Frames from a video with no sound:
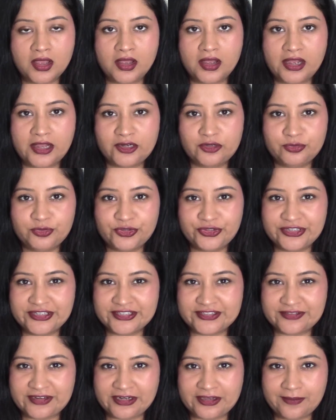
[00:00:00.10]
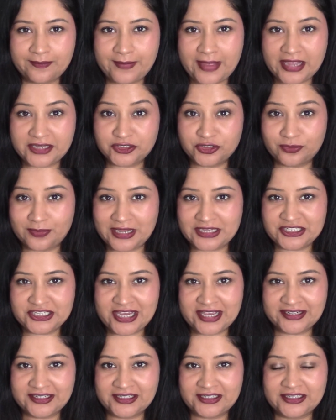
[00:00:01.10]
Hello beauties, welcome back to my
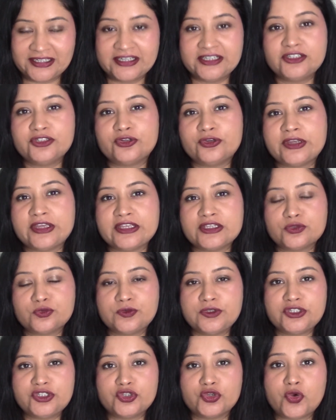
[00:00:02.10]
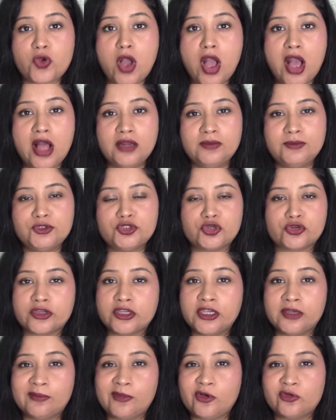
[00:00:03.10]
channel. In today's video I'll be
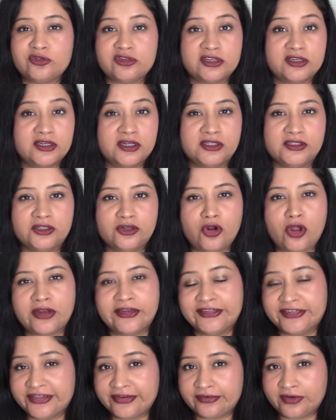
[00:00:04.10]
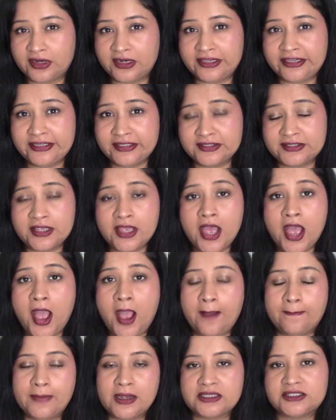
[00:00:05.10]
talking about another holiday release,
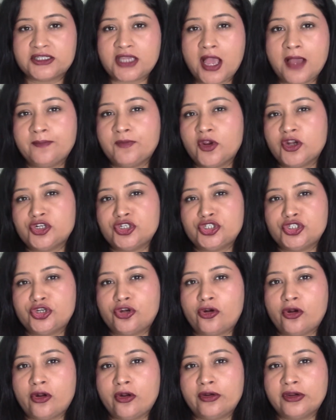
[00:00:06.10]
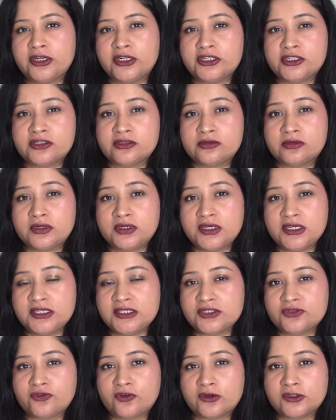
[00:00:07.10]
but I'm not sure it's
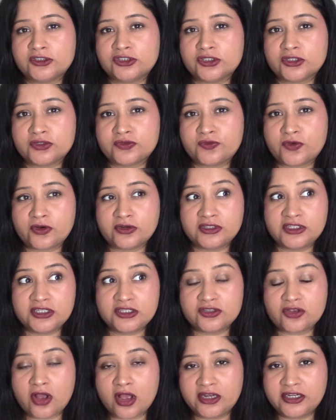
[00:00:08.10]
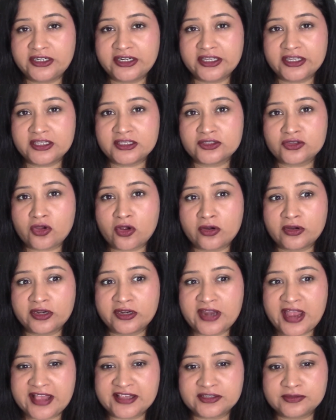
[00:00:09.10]
released for just for these holidays or
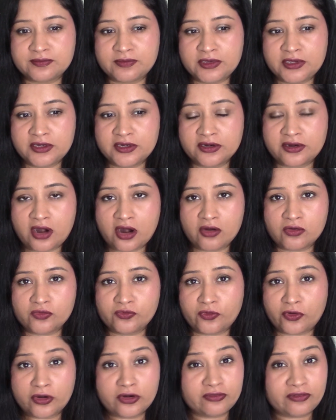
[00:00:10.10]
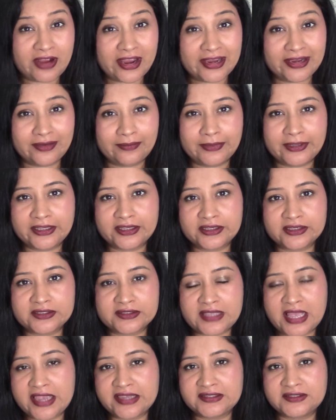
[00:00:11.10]
it has been around for a while,
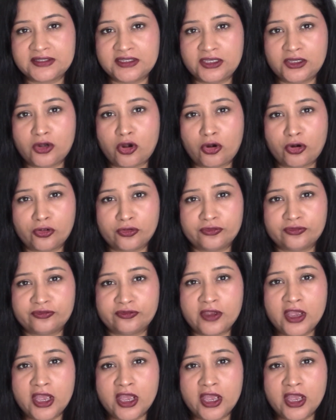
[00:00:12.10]
because I see a lot of